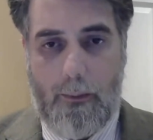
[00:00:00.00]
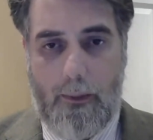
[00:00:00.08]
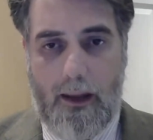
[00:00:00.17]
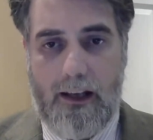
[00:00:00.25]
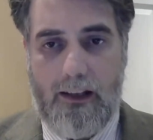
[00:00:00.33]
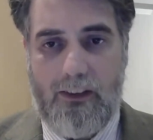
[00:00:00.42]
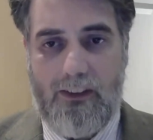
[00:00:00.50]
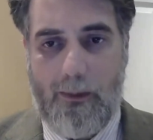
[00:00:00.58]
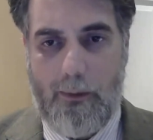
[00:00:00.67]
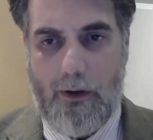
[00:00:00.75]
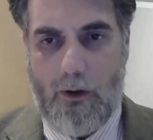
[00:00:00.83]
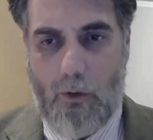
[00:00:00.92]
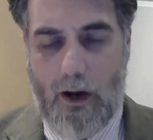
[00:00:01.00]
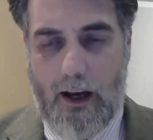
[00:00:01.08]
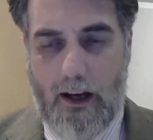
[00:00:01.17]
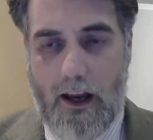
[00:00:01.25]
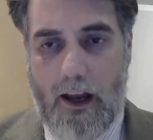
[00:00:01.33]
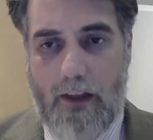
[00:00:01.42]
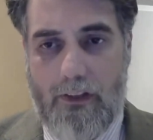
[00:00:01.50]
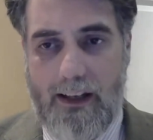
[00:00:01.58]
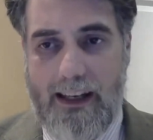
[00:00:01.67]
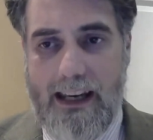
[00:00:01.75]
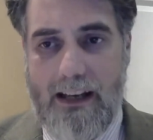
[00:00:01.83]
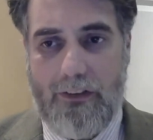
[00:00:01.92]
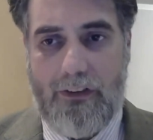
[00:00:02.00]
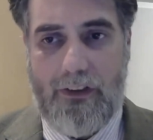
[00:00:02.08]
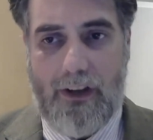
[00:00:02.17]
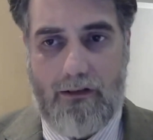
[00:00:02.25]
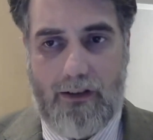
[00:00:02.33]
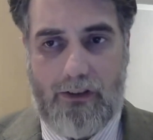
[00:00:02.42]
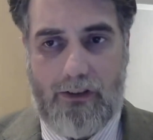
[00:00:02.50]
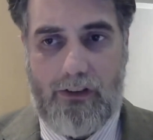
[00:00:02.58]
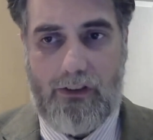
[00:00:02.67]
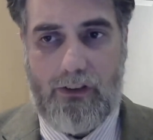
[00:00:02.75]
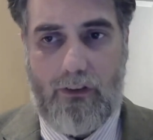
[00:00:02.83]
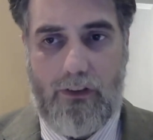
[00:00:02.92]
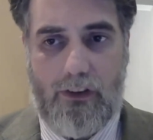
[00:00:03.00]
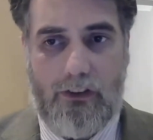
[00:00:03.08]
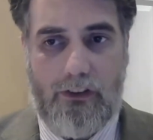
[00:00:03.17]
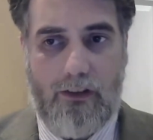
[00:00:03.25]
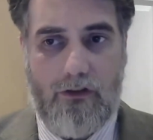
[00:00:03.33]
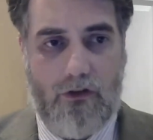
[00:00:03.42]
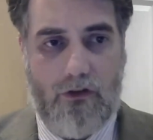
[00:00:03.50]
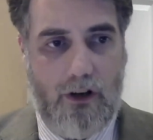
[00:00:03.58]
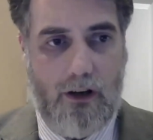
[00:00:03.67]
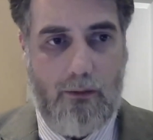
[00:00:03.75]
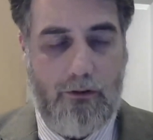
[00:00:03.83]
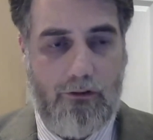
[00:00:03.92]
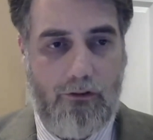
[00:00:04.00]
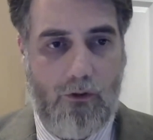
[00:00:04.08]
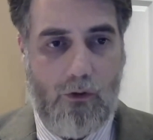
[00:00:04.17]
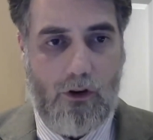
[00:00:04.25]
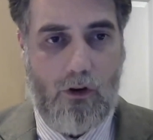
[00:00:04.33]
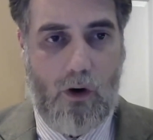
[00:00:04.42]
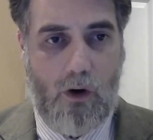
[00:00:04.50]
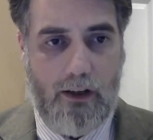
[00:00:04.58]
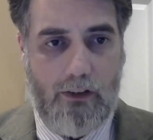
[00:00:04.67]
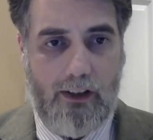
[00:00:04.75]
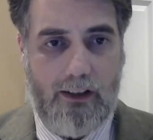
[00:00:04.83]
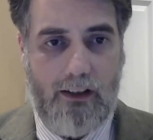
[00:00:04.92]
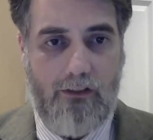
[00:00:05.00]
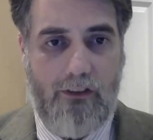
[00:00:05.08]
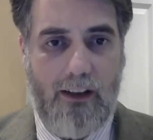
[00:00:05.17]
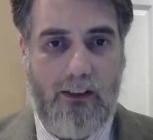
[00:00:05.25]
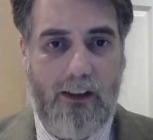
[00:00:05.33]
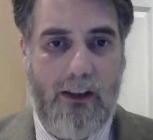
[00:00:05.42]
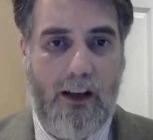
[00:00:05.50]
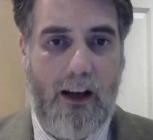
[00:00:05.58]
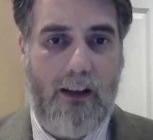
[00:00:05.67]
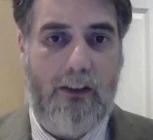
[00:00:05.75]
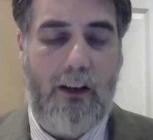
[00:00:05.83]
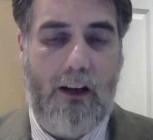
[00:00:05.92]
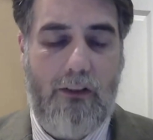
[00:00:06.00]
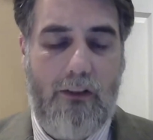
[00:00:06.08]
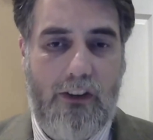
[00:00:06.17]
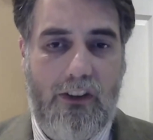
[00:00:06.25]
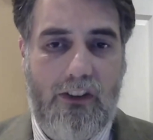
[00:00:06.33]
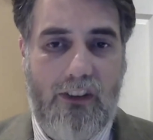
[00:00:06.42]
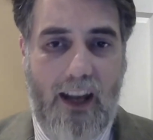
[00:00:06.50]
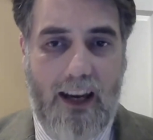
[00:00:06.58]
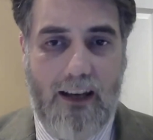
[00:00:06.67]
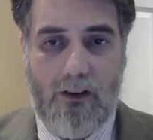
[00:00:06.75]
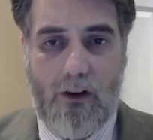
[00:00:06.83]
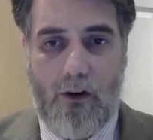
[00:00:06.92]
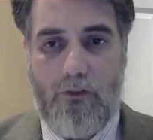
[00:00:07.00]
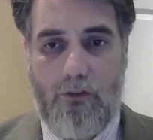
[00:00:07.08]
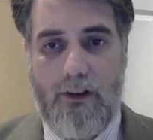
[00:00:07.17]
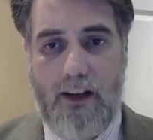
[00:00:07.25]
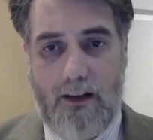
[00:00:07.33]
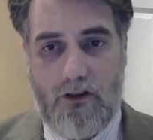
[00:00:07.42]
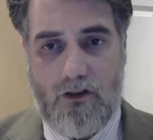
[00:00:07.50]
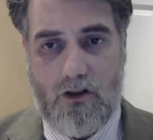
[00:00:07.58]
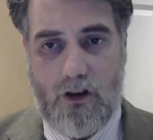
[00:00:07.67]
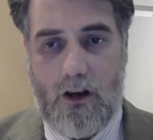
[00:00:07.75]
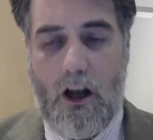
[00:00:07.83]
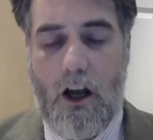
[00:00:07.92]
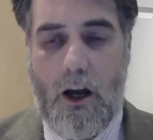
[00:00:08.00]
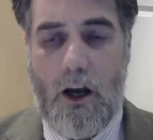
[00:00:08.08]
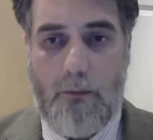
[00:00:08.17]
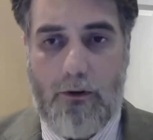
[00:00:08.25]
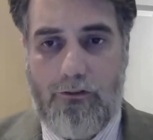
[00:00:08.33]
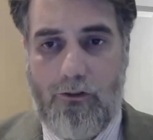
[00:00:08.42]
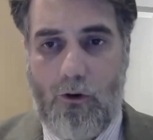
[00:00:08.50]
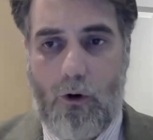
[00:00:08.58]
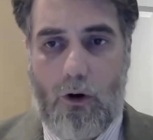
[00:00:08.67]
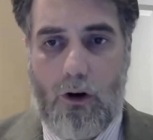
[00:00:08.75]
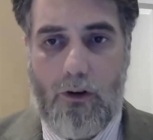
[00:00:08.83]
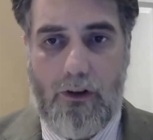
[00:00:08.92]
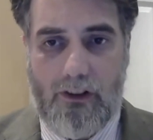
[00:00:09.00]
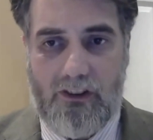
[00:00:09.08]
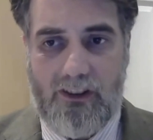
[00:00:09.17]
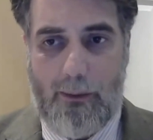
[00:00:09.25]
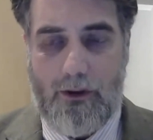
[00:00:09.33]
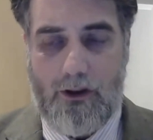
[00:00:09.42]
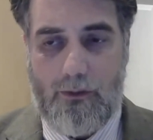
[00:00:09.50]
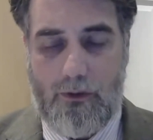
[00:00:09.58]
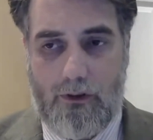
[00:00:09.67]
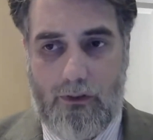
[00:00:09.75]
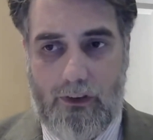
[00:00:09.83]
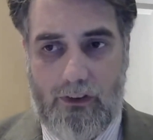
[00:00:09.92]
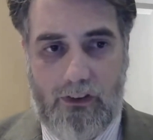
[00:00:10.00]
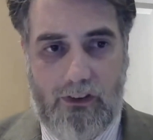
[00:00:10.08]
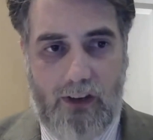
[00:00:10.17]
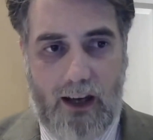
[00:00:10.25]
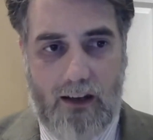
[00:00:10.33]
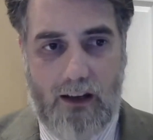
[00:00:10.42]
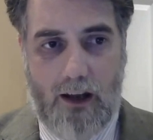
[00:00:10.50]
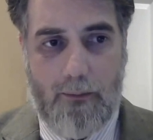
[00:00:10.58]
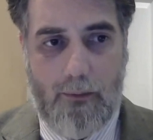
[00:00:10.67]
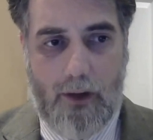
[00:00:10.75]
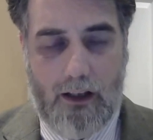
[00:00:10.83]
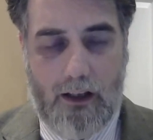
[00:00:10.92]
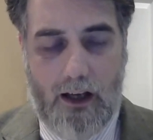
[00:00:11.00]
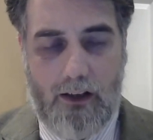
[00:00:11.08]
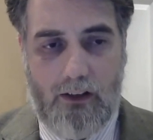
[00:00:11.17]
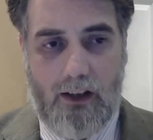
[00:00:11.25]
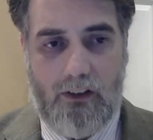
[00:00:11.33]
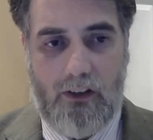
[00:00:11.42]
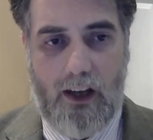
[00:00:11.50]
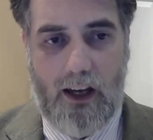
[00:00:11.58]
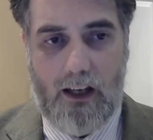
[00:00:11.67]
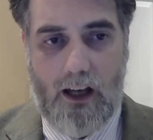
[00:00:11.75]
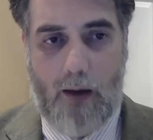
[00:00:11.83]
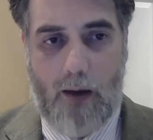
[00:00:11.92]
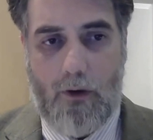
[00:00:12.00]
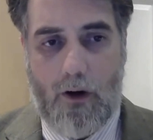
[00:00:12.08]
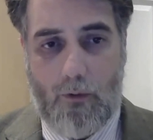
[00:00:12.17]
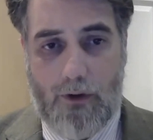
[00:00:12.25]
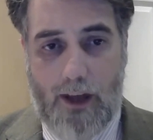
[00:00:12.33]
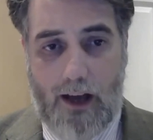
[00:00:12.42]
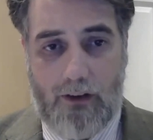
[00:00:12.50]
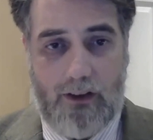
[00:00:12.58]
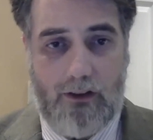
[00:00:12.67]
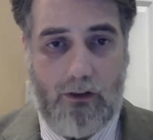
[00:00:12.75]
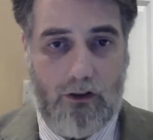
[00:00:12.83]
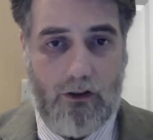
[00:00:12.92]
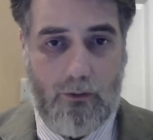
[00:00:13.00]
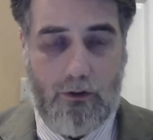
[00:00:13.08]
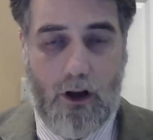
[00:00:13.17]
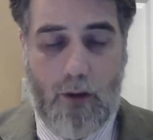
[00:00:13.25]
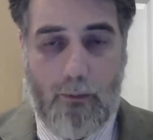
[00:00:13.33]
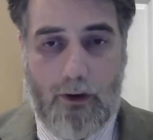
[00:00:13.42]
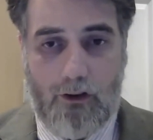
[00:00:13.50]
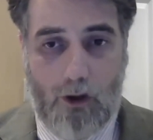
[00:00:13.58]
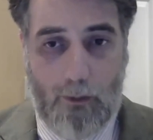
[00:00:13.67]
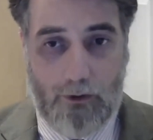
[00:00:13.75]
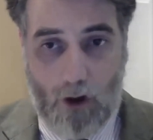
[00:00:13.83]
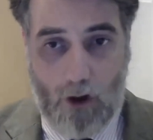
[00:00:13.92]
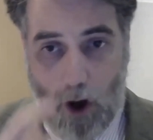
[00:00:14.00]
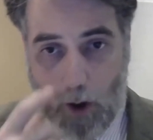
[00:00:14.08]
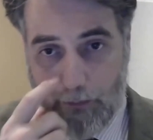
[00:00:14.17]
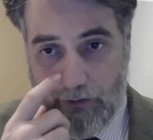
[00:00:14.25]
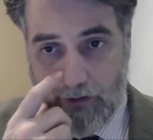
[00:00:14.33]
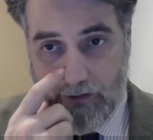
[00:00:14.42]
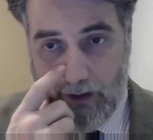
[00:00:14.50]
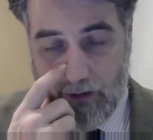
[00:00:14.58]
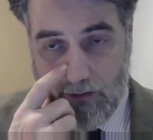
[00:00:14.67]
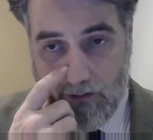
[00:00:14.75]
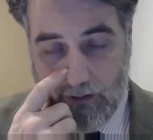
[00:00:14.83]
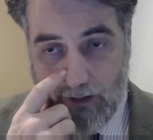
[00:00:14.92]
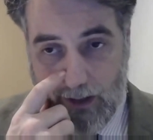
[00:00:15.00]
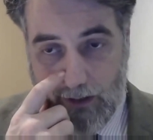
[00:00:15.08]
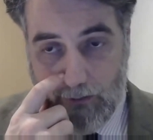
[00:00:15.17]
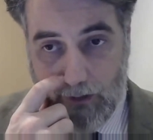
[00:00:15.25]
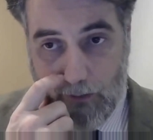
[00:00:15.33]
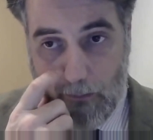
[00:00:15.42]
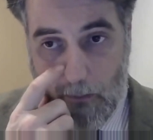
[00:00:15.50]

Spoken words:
In a similar way, the legal theorists of the century before Aquinas had invented the idea of a state of nature before the establishment of the state, an idea taken up without acknowledgement by Thomas Hobbes centuries later.